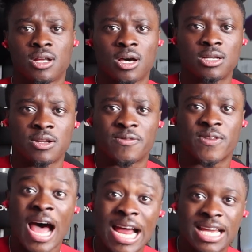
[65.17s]
The
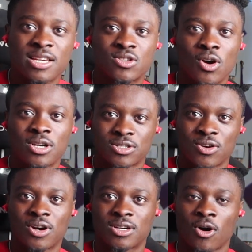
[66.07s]
Friday song, the
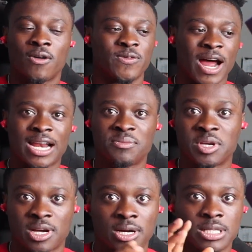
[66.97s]
song called Friday,
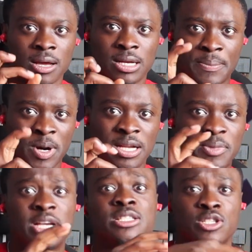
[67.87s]
because
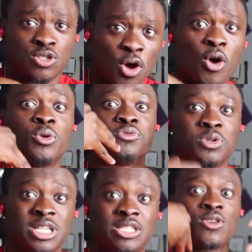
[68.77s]
apparently the song was
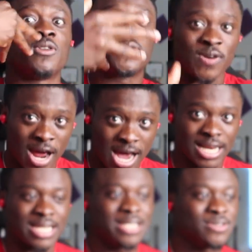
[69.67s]
released on
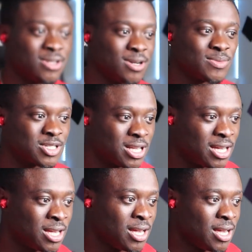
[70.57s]
Friday. You know what I'm
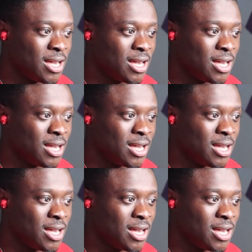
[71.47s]
saying?